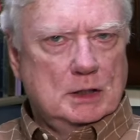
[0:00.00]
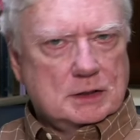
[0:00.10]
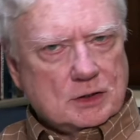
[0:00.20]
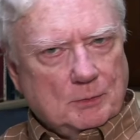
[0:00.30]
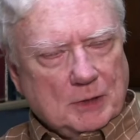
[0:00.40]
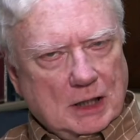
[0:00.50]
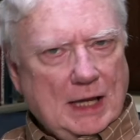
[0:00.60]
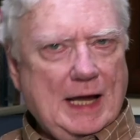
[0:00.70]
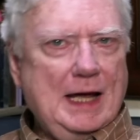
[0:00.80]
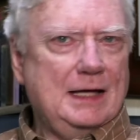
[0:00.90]
some
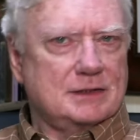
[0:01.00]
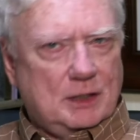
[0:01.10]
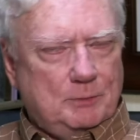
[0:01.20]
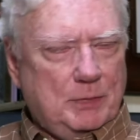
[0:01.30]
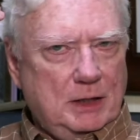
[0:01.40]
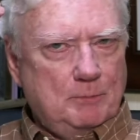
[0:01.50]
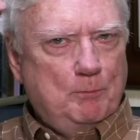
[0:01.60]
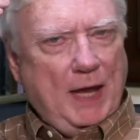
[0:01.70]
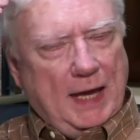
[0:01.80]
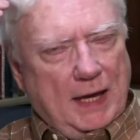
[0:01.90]
glass had been
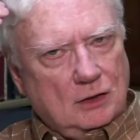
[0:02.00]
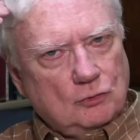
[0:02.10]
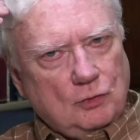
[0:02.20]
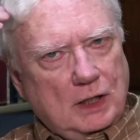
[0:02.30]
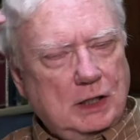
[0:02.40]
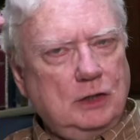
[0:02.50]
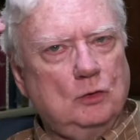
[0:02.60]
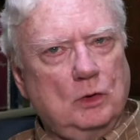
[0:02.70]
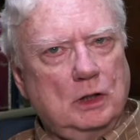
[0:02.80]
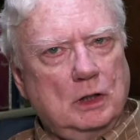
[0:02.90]
impaled right
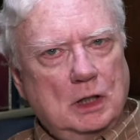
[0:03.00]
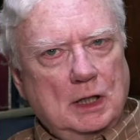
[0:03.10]
into her